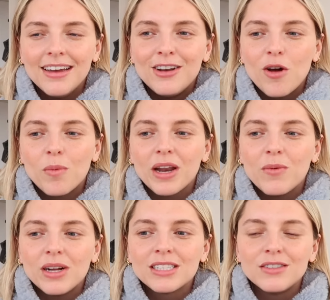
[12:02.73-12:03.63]
Nobody
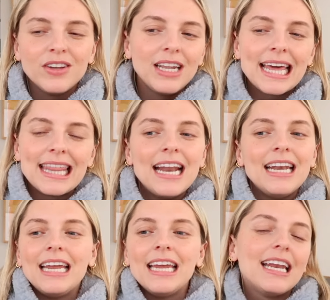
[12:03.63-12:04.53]
wants to feel like they
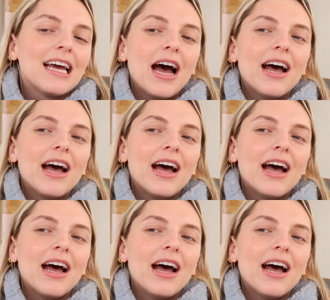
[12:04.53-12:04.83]
need